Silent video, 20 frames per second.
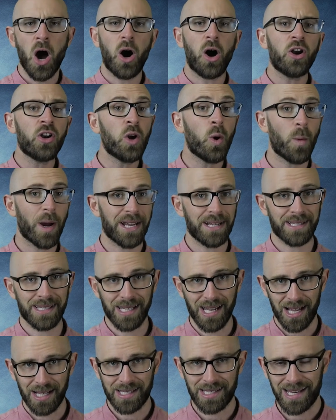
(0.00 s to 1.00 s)
On Gawain's
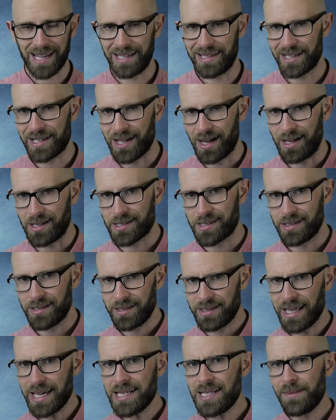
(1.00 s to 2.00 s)
last day in the
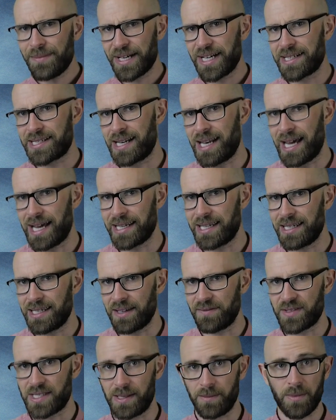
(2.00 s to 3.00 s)
castle, Lady Bertilac
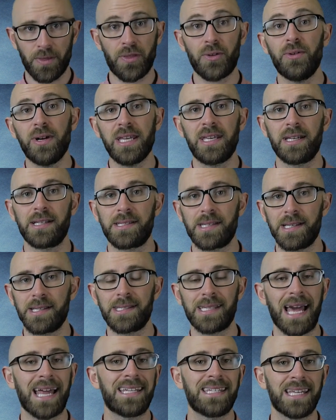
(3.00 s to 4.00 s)
gives him three
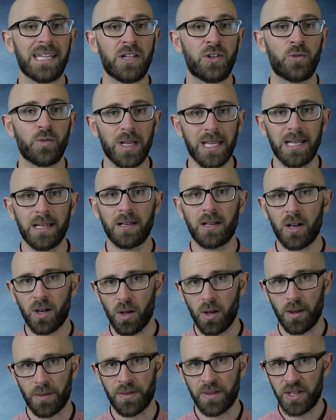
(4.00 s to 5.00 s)
kisses and a green
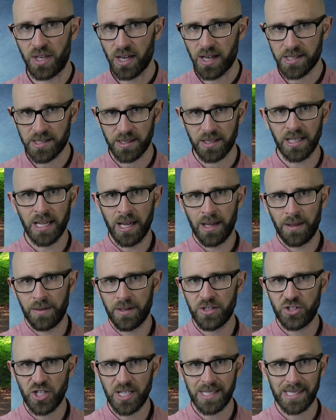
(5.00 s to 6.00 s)
cloth girdle
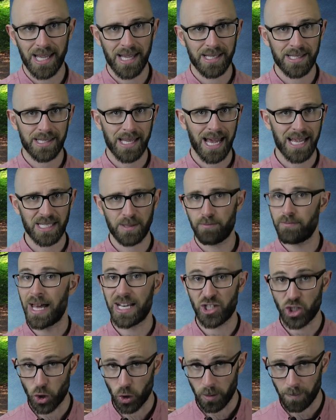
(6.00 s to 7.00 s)
that she says has
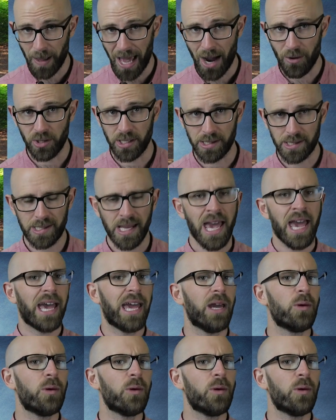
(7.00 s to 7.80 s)
magical powers.